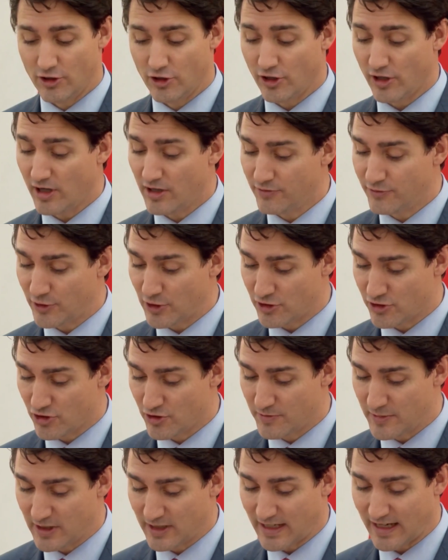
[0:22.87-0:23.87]
declined
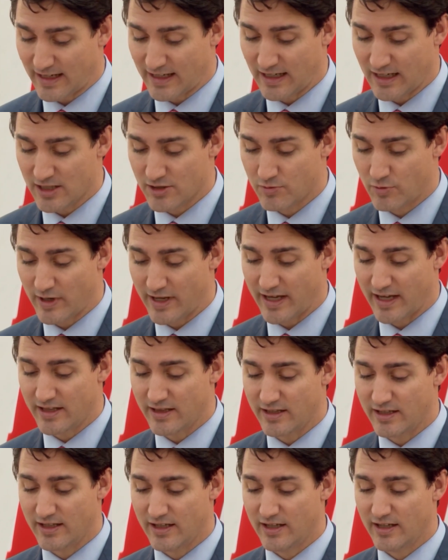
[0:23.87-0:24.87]
considerably and
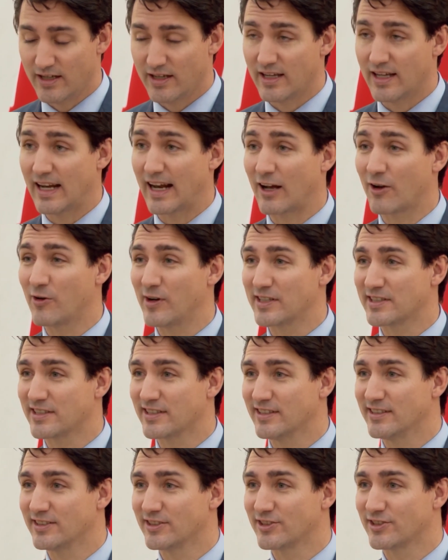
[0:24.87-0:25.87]
taken a sour
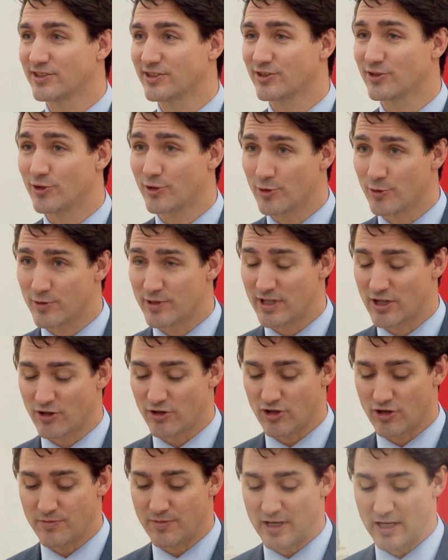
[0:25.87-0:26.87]
turn. We're
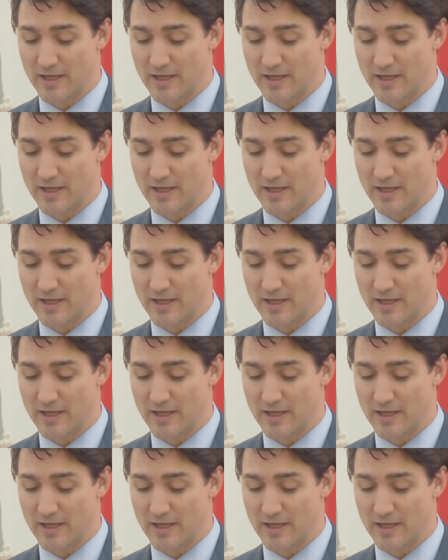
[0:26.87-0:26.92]
going to